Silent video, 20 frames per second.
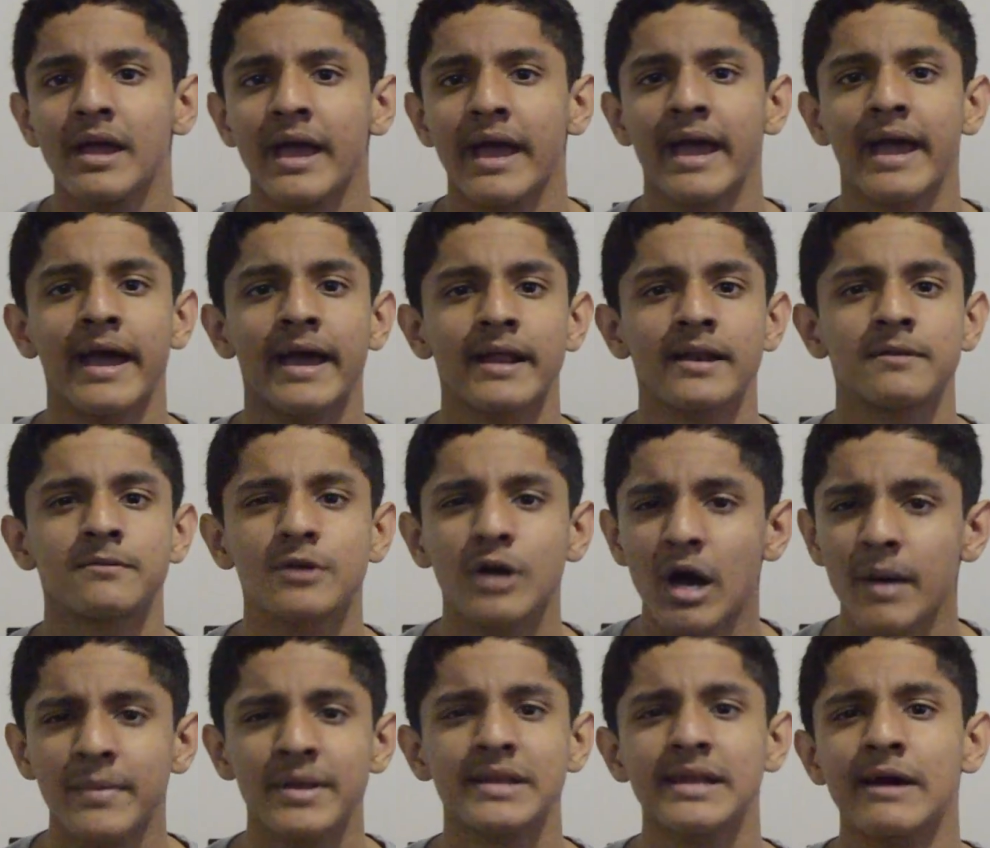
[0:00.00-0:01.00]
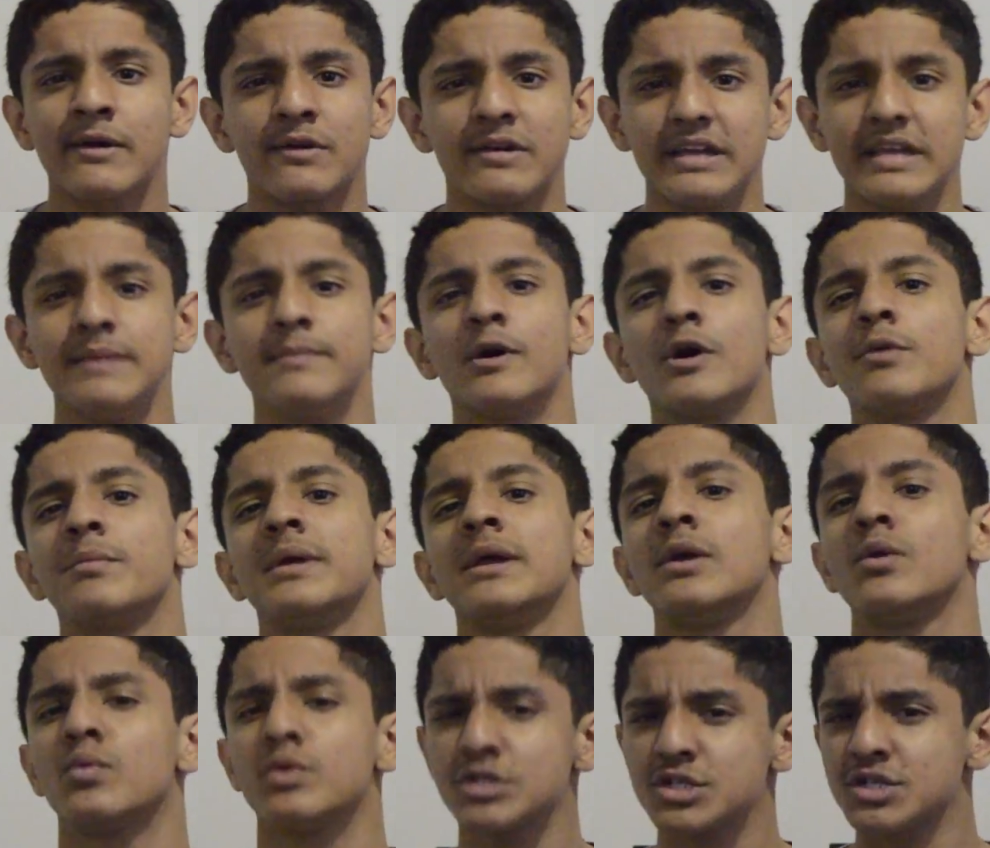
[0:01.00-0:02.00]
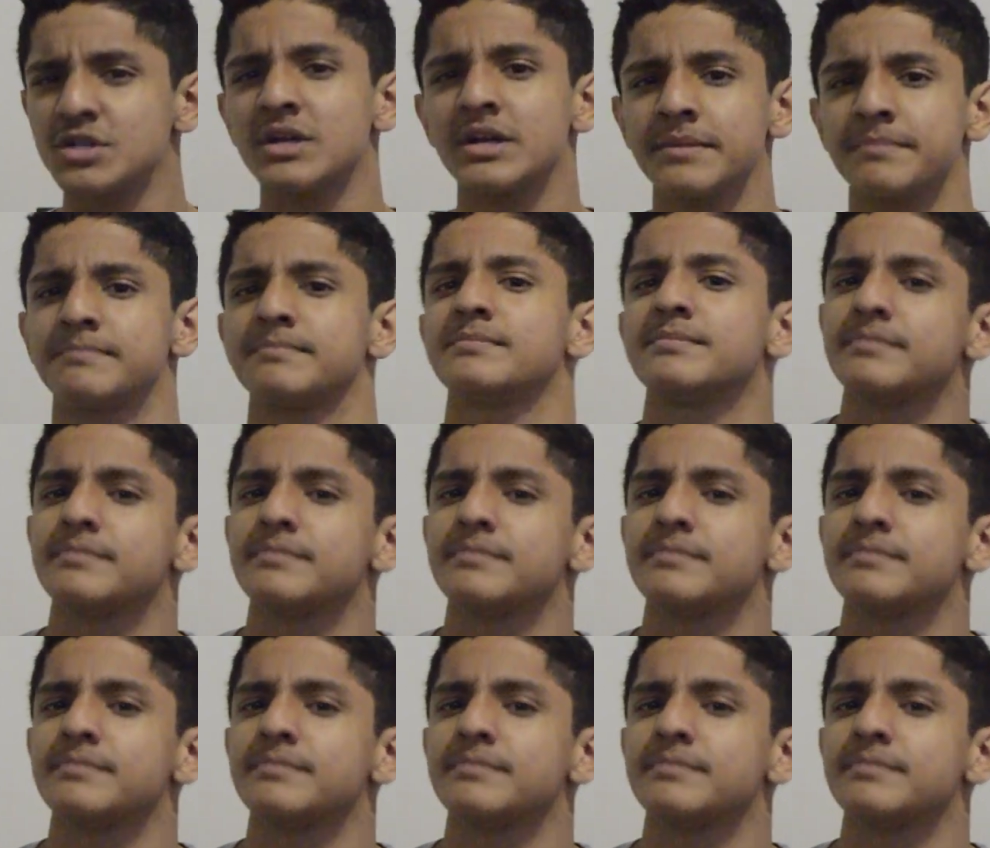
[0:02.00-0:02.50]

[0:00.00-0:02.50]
And comment down or email me what should I